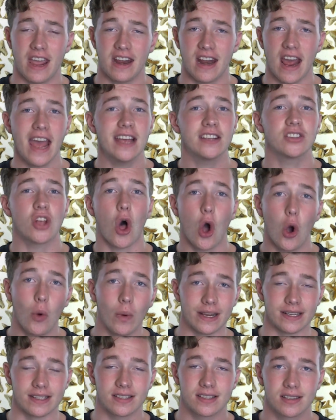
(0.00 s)
And as
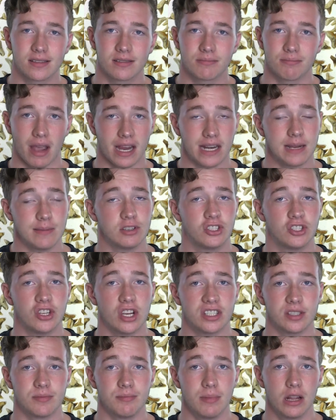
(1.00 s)
always, my name is
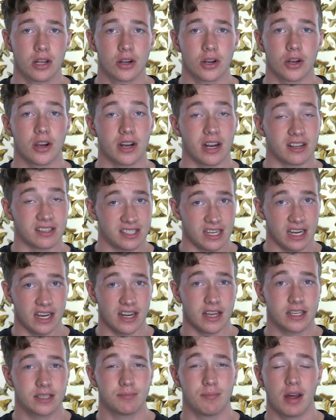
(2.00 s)
Jason Miller, and I'll see
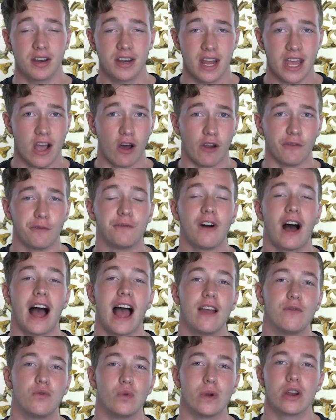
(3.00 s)
you next Monday on
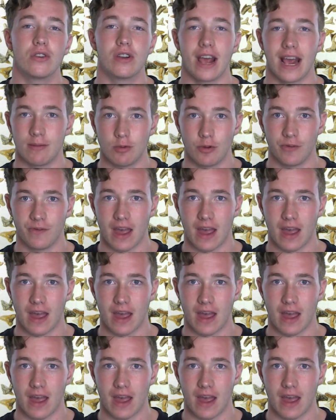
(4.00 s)
5Weird Animal